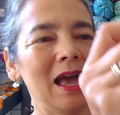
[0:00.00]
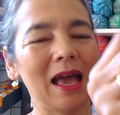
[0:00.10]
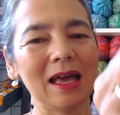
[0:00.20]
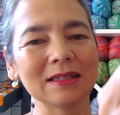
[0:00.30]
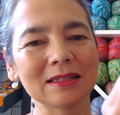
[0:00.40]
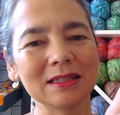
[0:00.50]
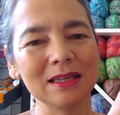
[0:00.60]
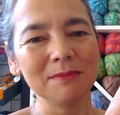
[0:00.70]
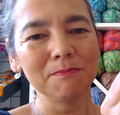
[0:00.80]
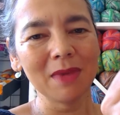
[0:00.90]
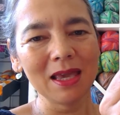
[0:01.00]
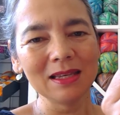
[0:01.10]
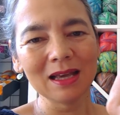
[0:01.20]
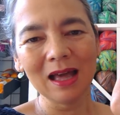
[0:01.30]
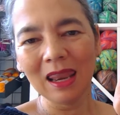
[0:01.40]
As the
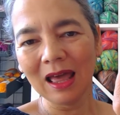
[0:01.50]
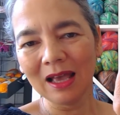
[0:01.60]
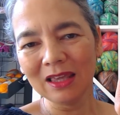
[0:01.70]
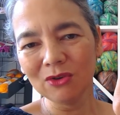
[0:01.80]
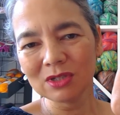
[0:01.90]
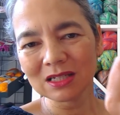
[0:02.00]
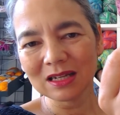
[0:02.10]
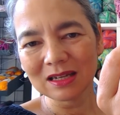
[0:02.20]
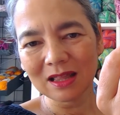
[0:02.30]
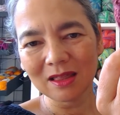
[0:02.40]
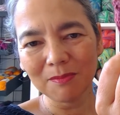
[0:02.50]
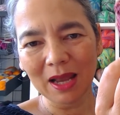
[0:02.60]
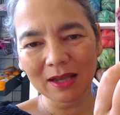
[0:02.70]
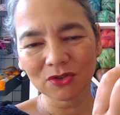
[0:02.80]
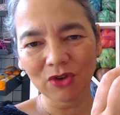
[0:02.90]
main color, I used another
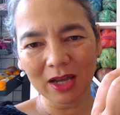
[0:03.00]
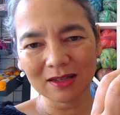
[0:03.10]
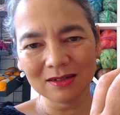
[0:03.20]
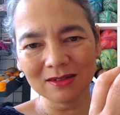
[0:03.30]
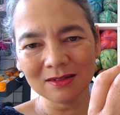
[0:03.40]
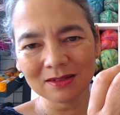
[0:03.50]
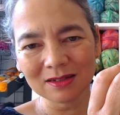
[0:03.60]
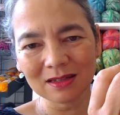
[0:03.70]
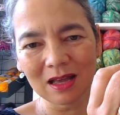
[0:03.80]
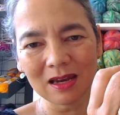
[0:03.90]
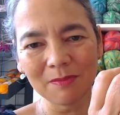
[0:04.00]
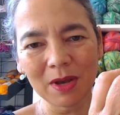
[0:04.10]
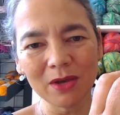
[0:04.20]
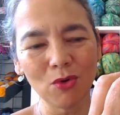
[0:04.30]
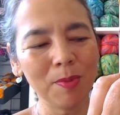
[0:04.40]
Black Dragon color
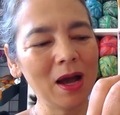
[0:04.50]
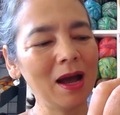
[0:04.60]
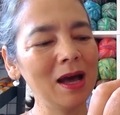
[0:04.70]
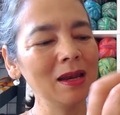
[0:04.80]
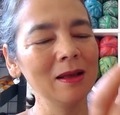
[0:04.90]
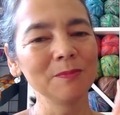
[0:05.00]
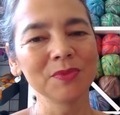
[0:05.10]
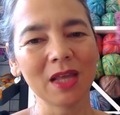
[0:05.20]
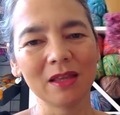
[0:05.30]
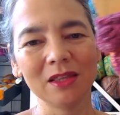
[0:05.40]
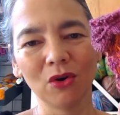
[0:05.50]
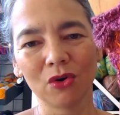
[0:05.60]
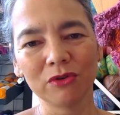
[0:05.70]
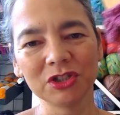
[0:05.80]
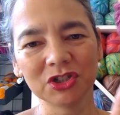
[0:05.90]
by Opal, and the
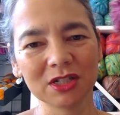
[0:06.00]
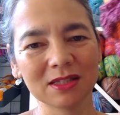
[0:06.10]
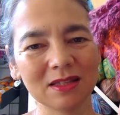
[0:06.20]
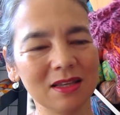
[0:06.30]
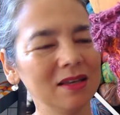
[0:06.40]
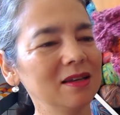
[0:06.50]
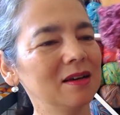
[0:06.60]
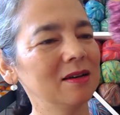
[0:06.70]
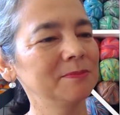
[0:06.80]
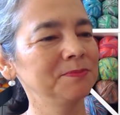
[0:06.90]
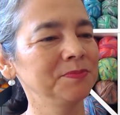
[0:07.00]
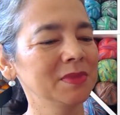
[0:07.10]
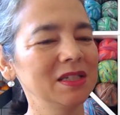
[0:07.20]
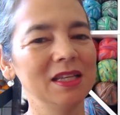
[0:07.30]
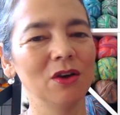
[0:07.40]
orange is the
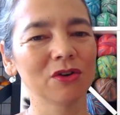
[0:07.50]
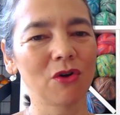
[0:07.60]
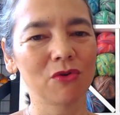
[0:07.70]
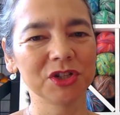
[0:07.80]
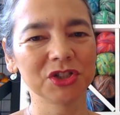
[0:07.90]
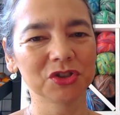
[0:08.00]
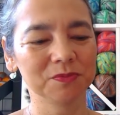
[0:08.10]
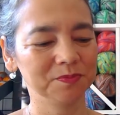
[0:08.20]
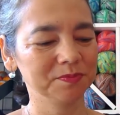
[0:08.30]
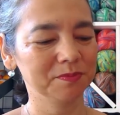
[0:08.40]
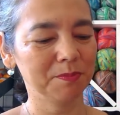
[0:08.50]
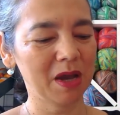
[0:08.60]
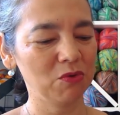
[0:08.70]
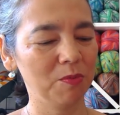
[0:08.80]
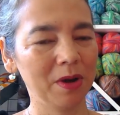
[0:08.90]
neon orange
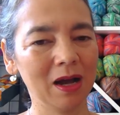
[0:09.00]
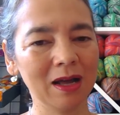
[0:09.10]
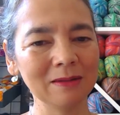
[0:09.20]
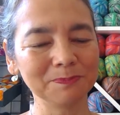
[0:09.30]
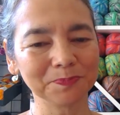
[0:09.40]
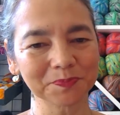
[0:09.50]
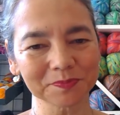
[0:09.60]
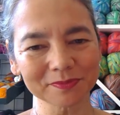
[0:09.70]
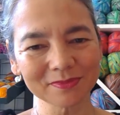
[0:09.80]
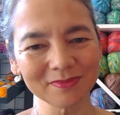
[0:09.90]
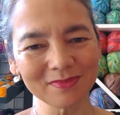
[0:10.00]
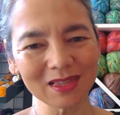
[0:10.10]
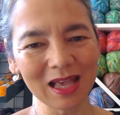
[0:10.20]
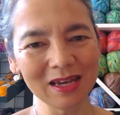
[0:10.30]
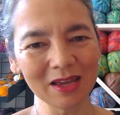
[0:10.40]
by Opal,
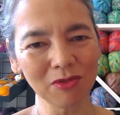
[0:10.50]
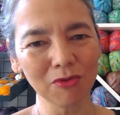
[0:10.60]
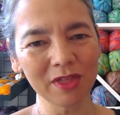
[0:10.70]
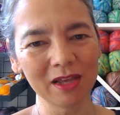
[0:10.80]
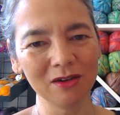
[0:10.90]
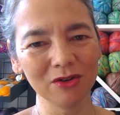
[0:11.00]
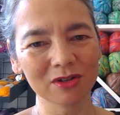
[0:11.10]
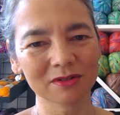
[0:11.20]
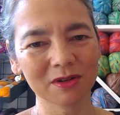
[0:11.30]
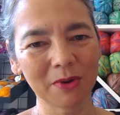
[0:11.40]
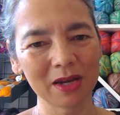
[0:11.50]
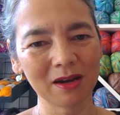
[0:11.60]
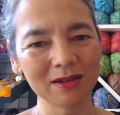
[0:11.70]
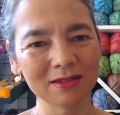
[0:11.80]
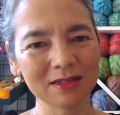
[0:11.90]
and I thought they look quite
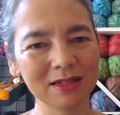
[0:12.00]
nice